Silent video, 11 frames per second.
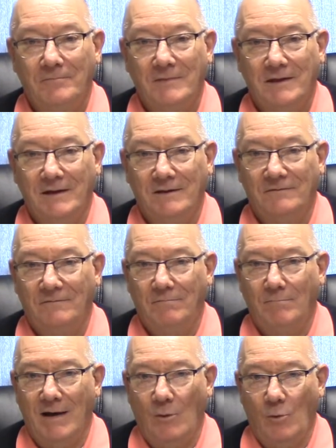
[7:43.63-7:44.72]
If
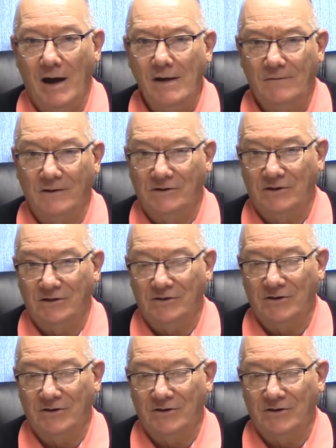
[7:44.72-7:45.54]
my wife has just